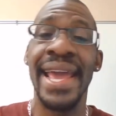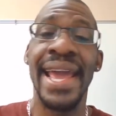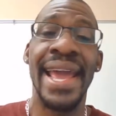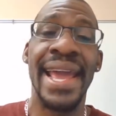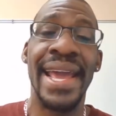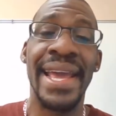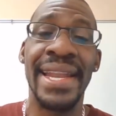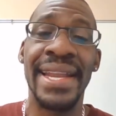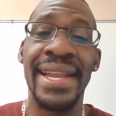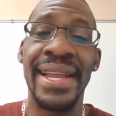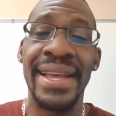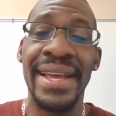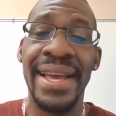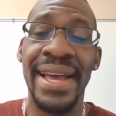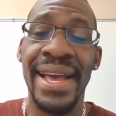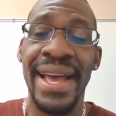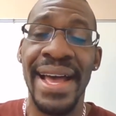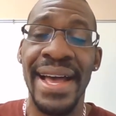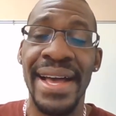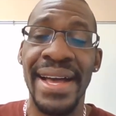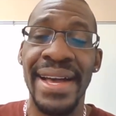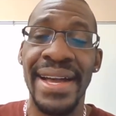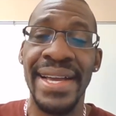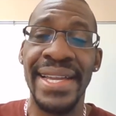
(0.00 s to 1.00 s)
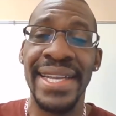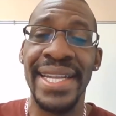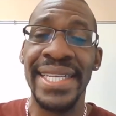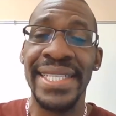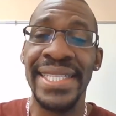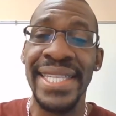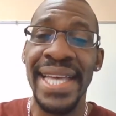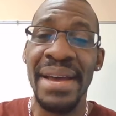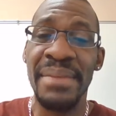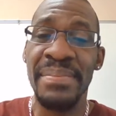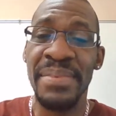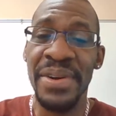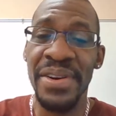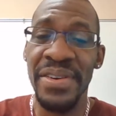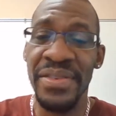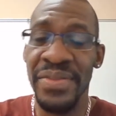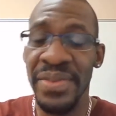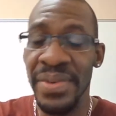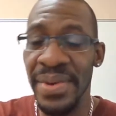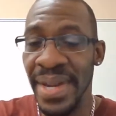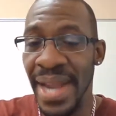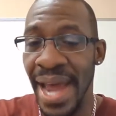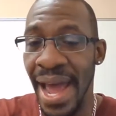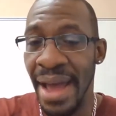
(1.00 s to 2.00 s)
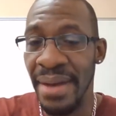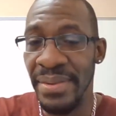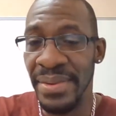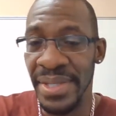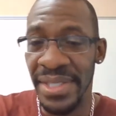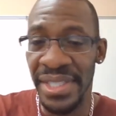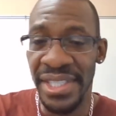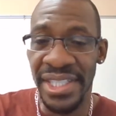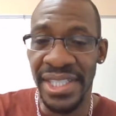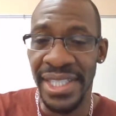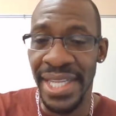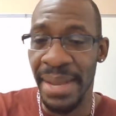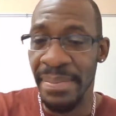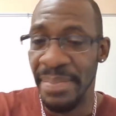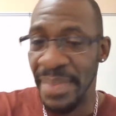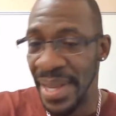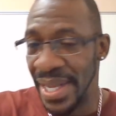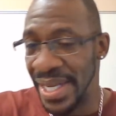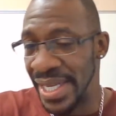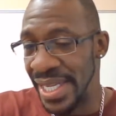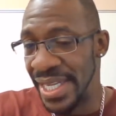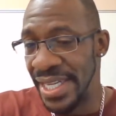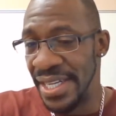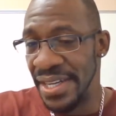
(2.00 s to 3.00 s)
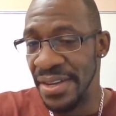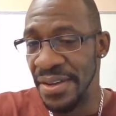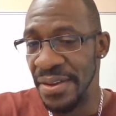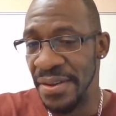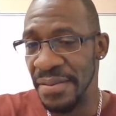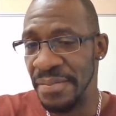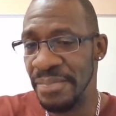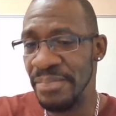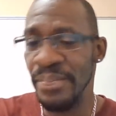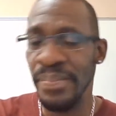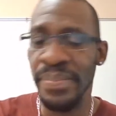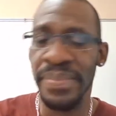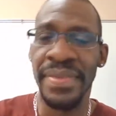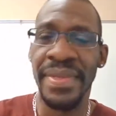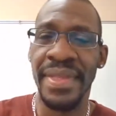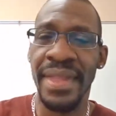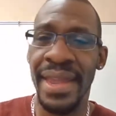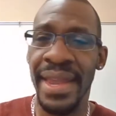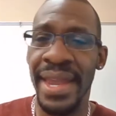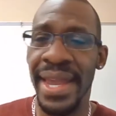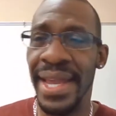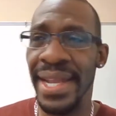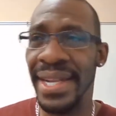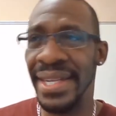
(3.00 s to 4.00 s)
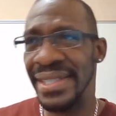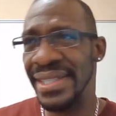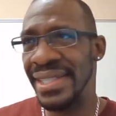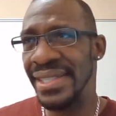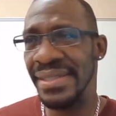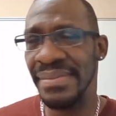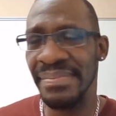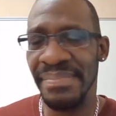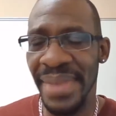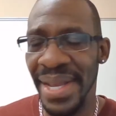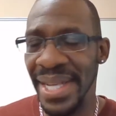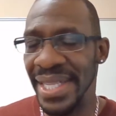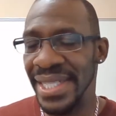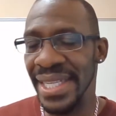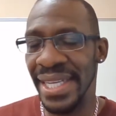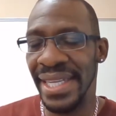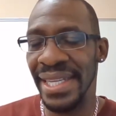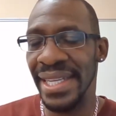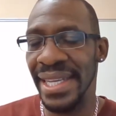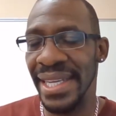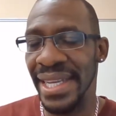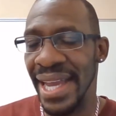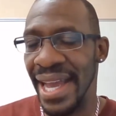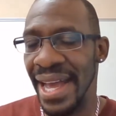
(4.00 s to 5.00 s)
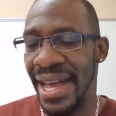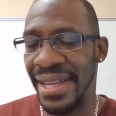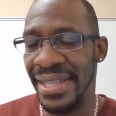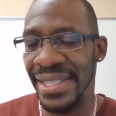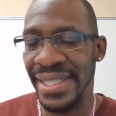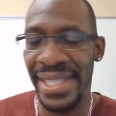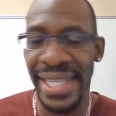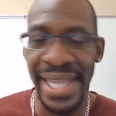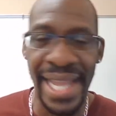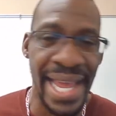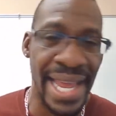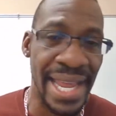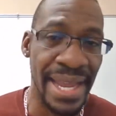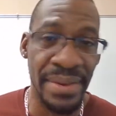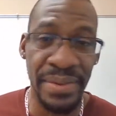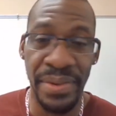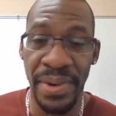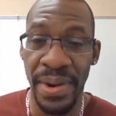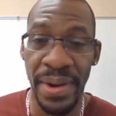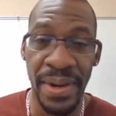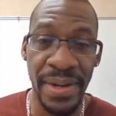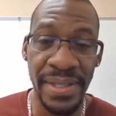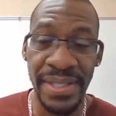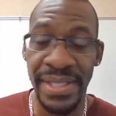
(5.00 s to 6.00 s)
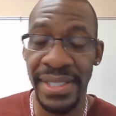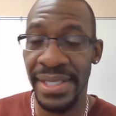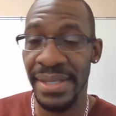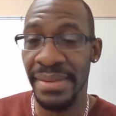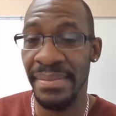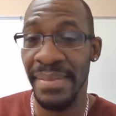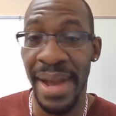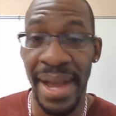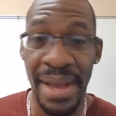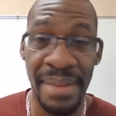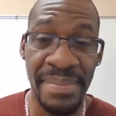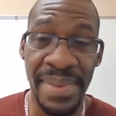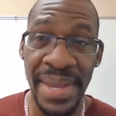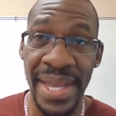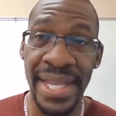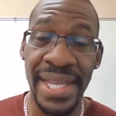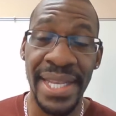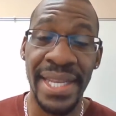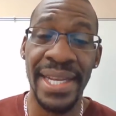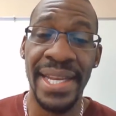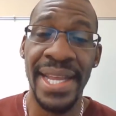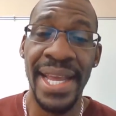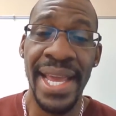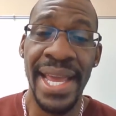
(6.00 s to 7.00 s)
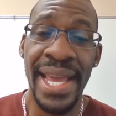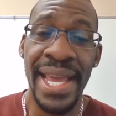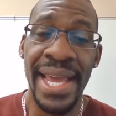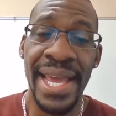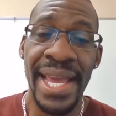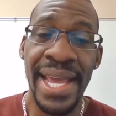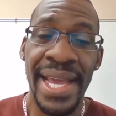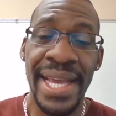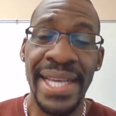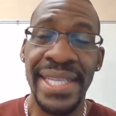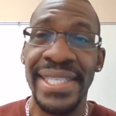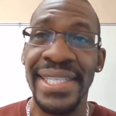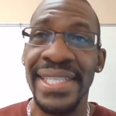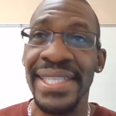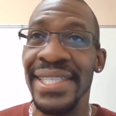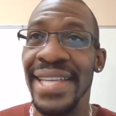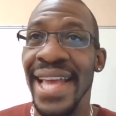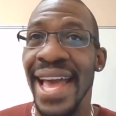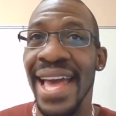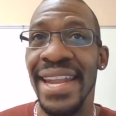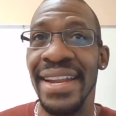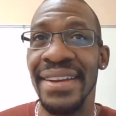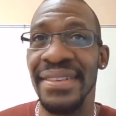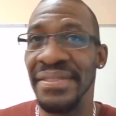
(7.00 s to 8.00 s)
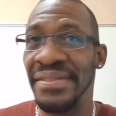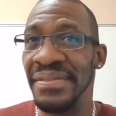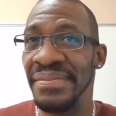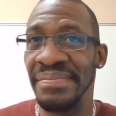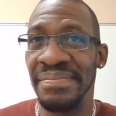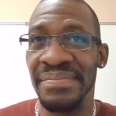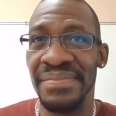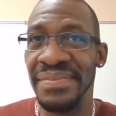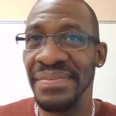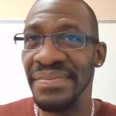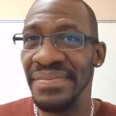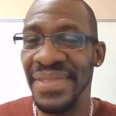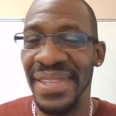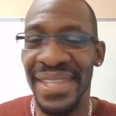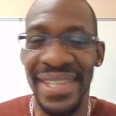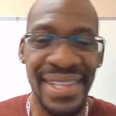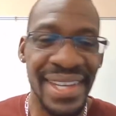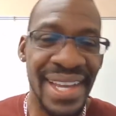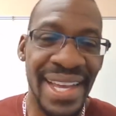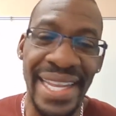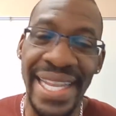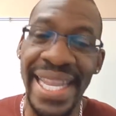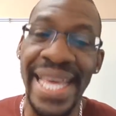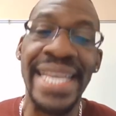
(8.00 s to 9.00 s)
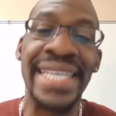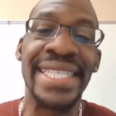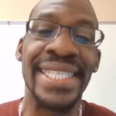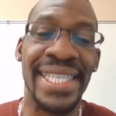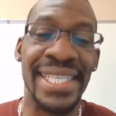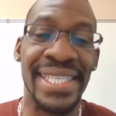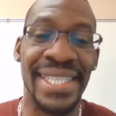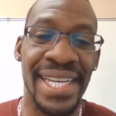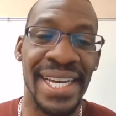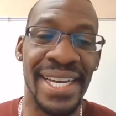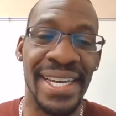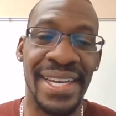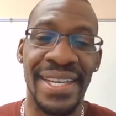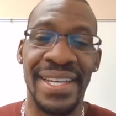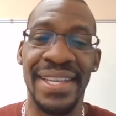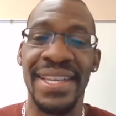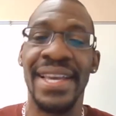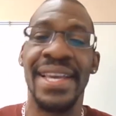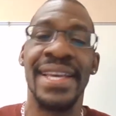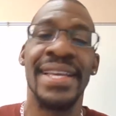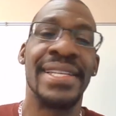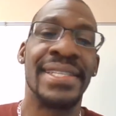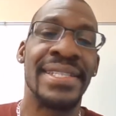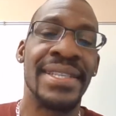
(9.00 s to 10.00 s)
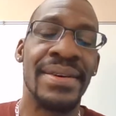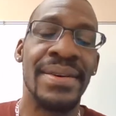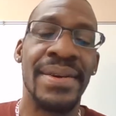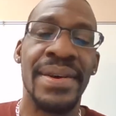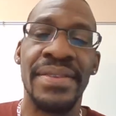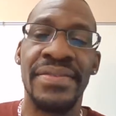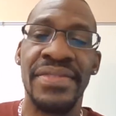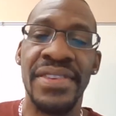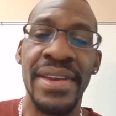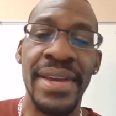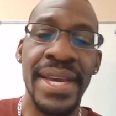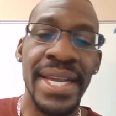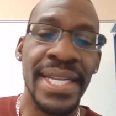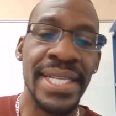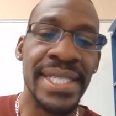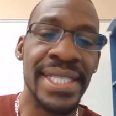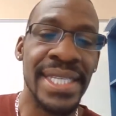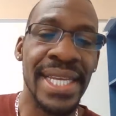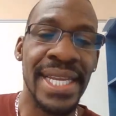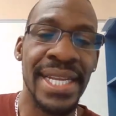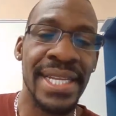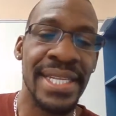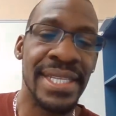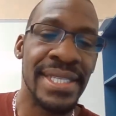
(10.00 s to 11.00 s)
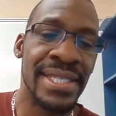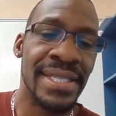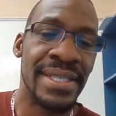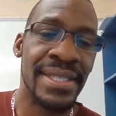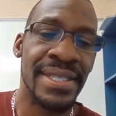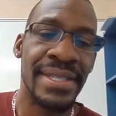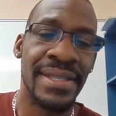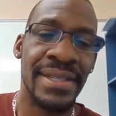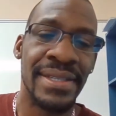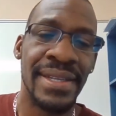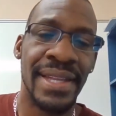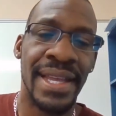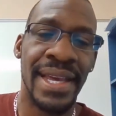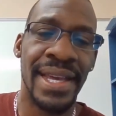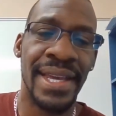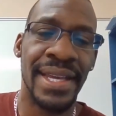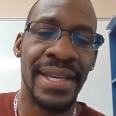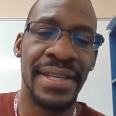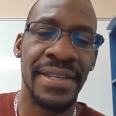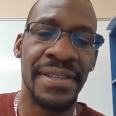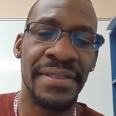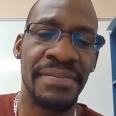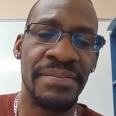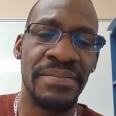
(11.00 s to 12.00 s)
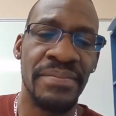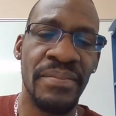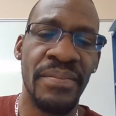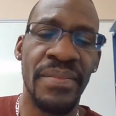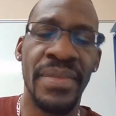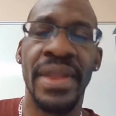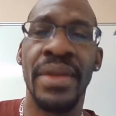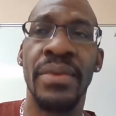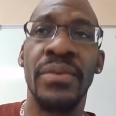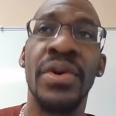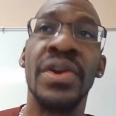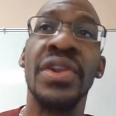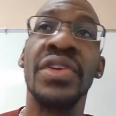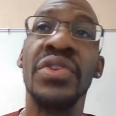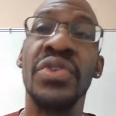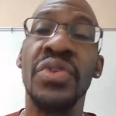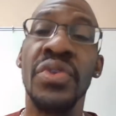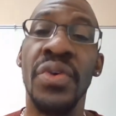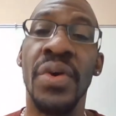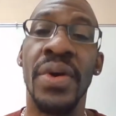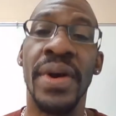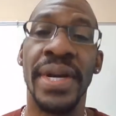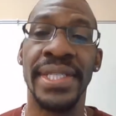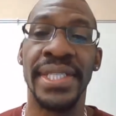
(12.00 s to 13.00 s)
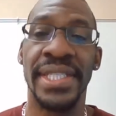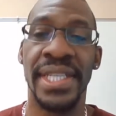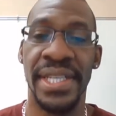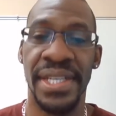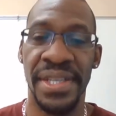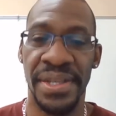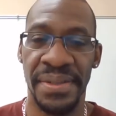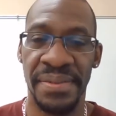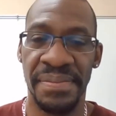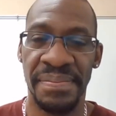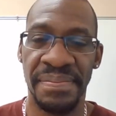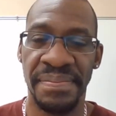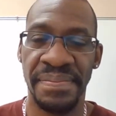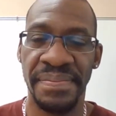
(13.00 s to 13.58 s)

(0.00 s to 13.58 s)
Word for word: and an example of what I would typically do, and just basically how slang works, in my opinion, it's just kind of a lazy tongue. So if you had a sentence like, "What are you going to do?"